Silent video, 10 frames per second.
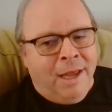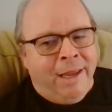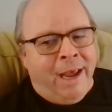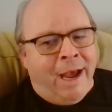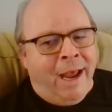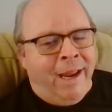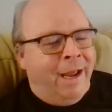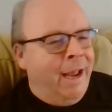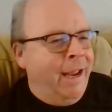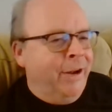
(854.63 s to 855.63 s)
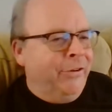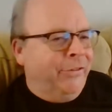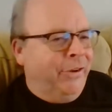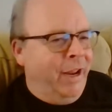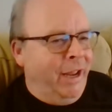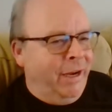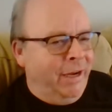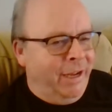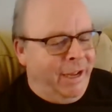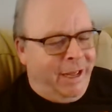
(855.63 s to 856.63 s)
Yeah, I understand.
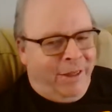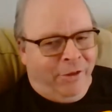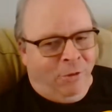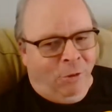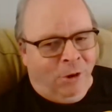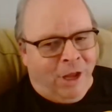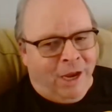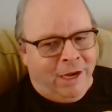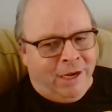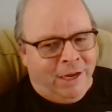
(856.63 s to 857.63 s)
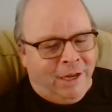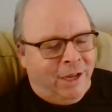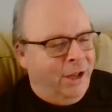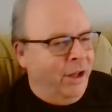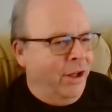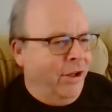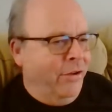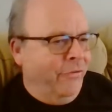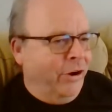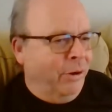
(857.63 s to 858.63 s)
The whole idea
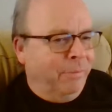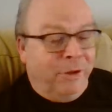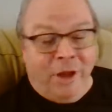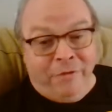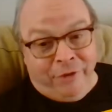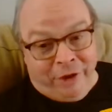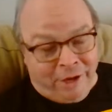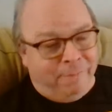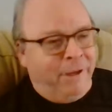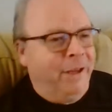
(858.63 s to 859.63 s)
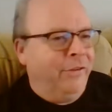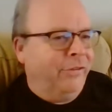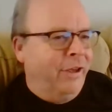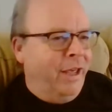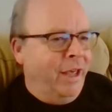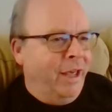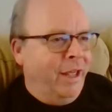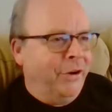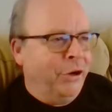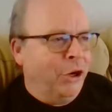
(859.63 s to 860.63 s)
of our beloved guppies
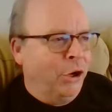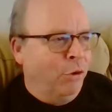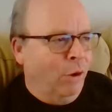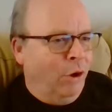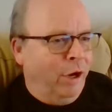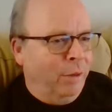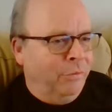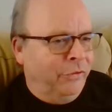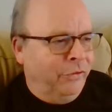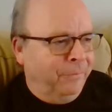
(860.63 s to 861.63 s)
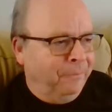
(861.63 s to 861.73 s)
and aquariums,